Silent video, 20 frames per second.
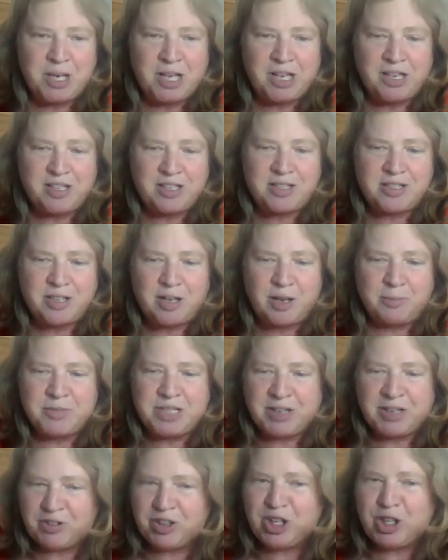But
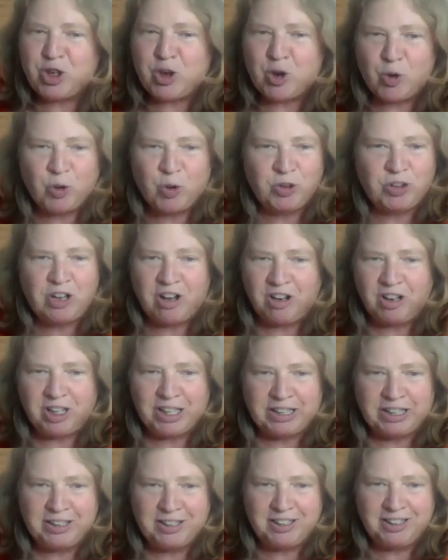definitely cold
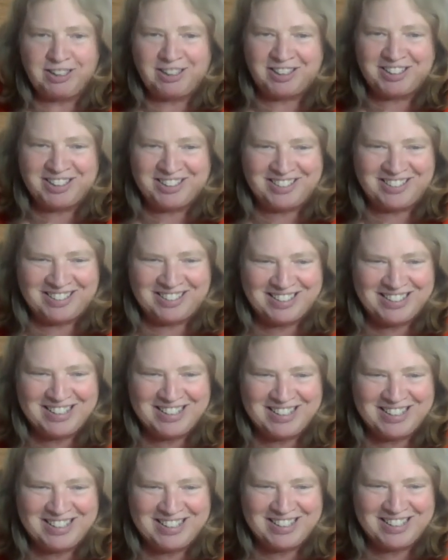calling
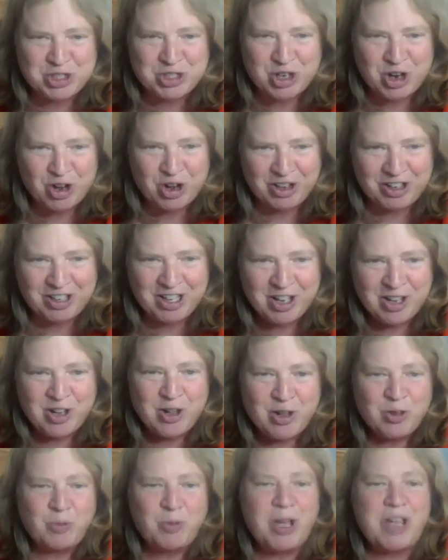is not
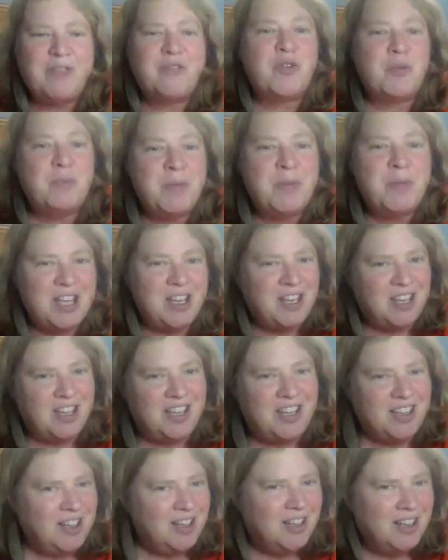the way for
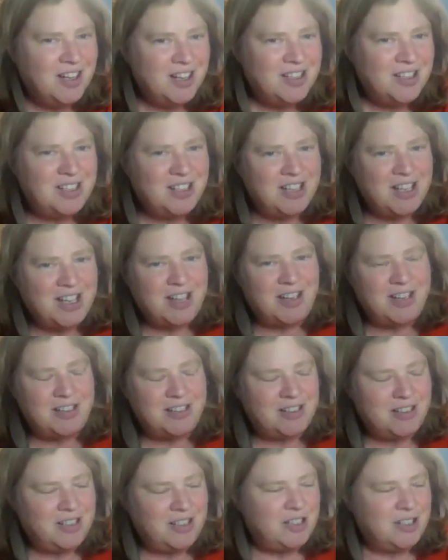me to get
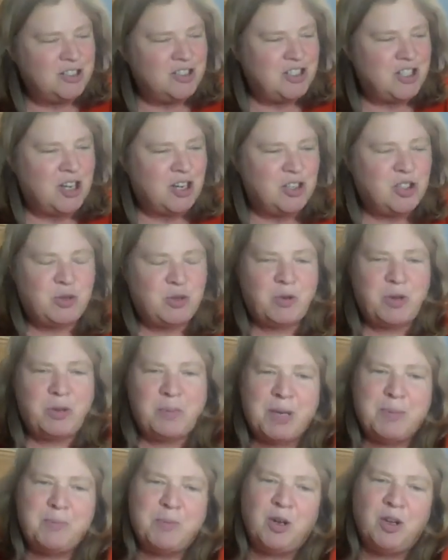in touch with
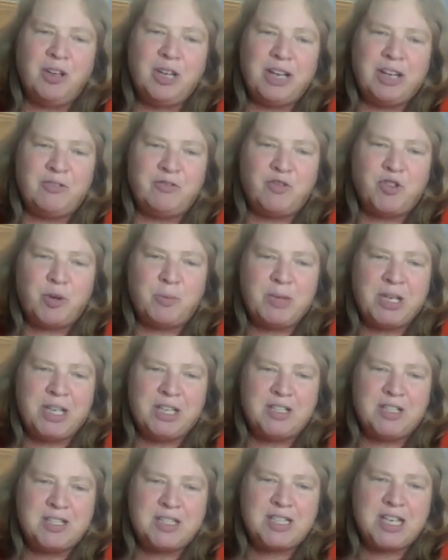people and for me
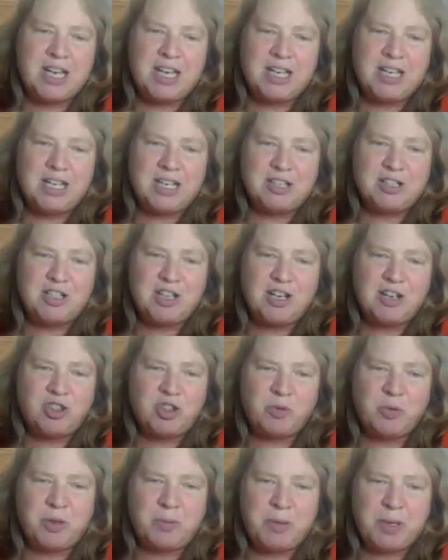to stay in
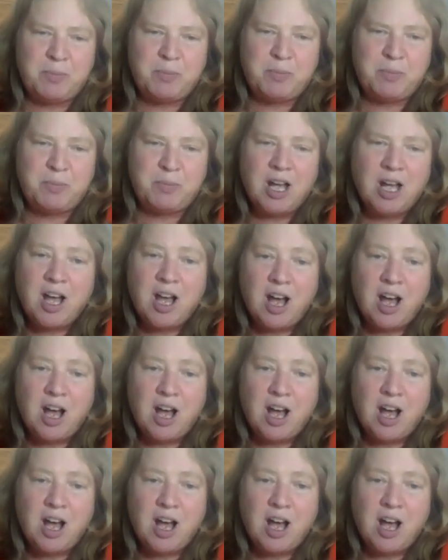touch with people.